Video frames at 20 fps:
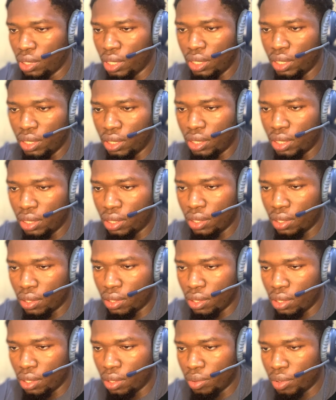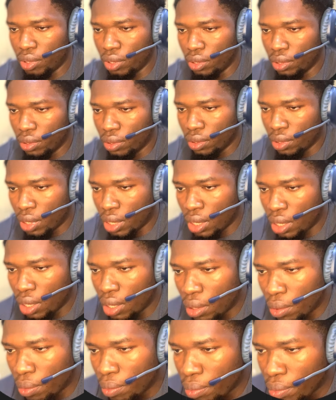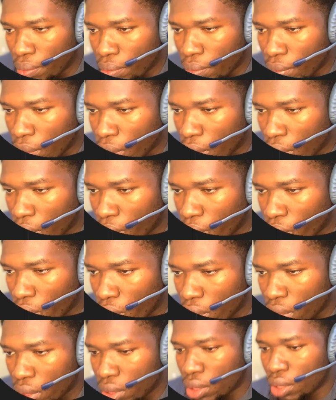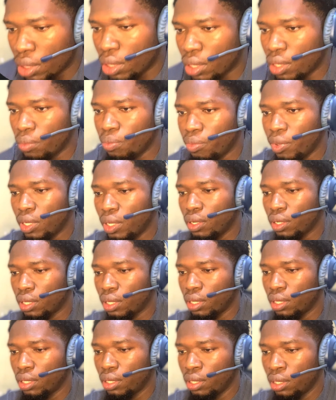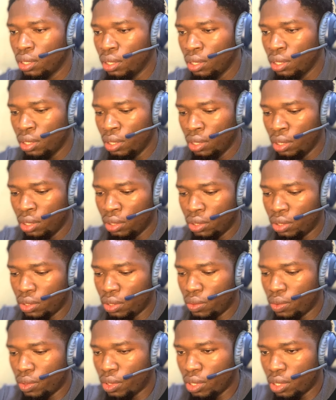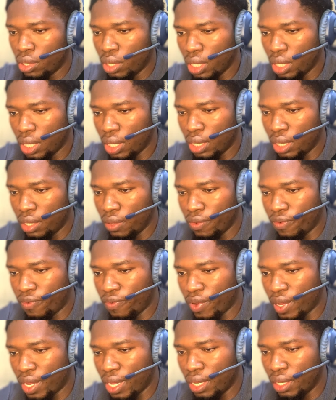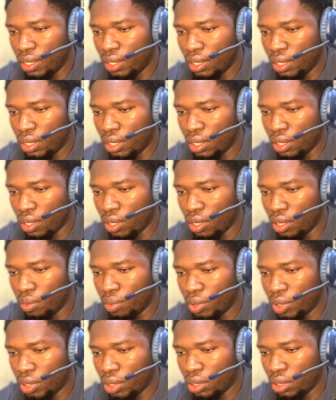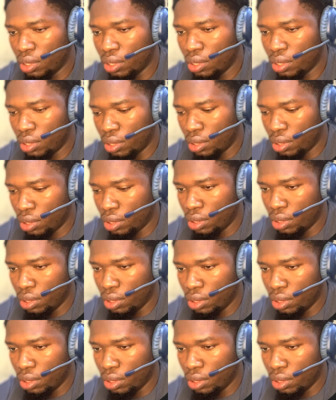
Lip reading: Let's just say toggle option. What is it? Okay. So we'll go here and define the option.